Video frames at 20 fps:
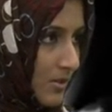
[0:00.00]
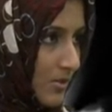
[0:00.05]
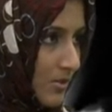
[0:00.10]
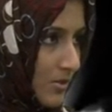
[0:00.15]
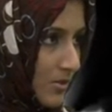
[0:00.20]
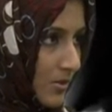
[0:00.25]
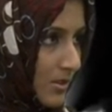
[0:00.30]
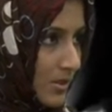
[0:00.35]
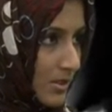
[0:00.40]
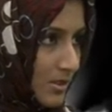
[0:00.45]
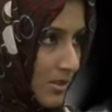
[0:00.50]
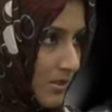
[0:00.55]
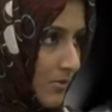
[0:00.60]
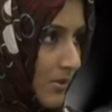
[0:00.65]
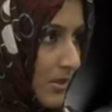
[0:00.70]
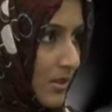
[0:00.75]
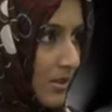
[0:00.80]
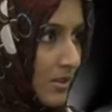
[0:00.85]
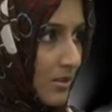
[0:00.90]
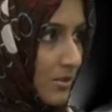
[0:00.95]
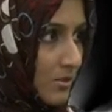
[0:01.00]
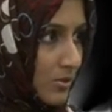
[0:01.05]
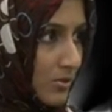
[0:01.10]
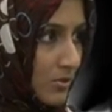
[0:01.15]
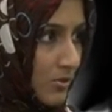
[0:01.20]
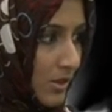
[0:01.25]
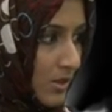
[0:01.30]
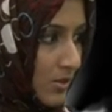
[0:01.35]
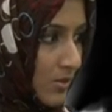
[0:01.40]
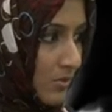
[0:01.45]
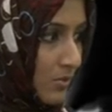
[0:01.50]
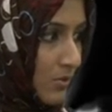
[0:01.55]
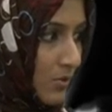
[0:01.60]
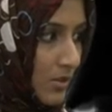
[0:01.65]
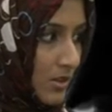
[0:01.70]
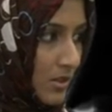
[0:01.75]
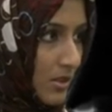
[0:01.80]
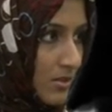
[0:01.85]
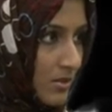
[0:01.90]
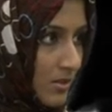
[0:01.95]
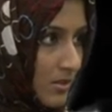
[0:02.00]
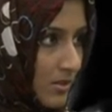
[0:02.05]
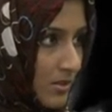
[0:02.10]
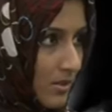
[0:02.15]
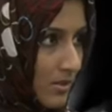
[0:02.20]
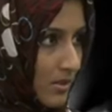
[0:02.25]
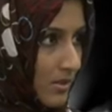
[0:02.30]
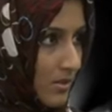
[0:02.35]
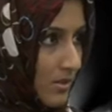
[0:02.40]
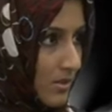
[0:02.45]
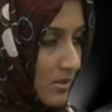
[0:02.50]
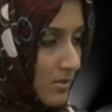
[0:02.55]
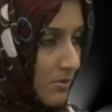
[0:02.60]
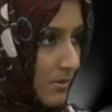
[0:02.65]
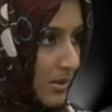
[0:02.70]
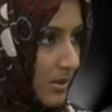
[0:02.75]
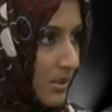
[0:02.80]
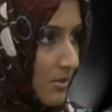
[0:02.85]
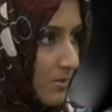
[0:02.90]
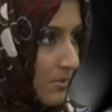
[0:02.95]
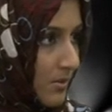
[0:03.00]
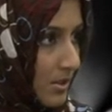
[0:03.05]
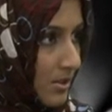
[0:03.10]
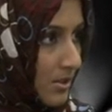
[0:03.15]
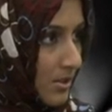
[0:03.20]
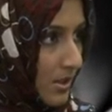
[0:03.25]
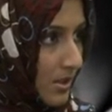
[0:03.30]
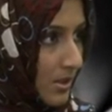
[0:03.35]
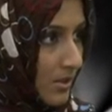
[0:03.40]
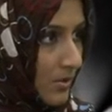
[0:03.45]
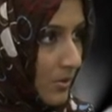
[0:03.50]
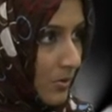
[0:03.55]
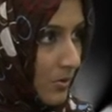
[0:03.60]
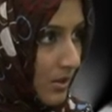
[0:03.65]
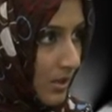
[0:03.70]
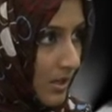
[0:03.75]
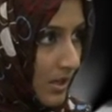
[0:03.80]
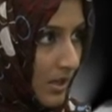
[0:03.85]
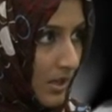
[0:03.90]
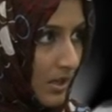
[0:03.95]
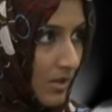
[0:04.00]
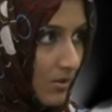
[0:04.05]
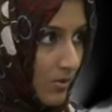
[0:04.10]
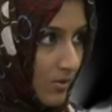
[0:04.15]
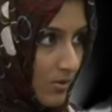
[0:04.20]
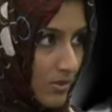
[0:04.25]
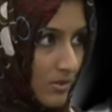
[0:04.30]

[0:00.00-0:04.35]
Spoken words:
So it's difficult to try to monitor that is my child okay, or